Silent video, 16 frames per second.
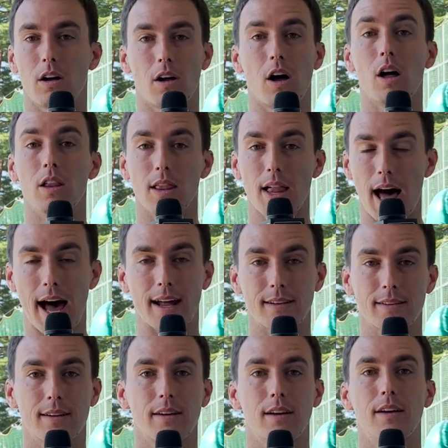a
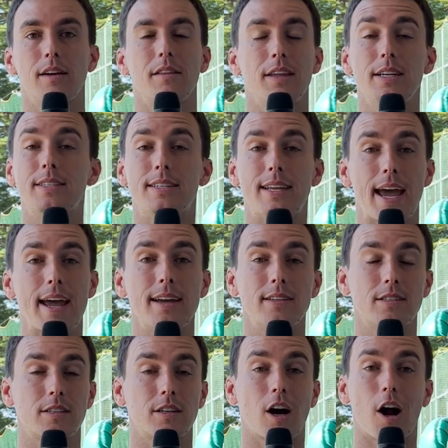lot, these
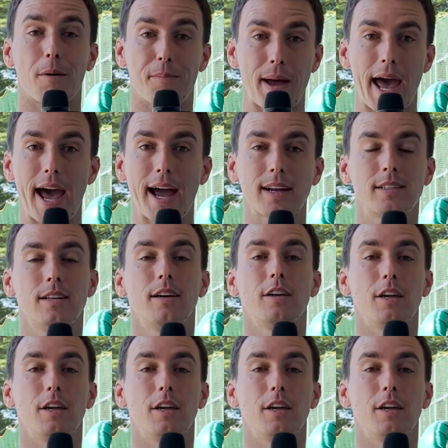days are packed.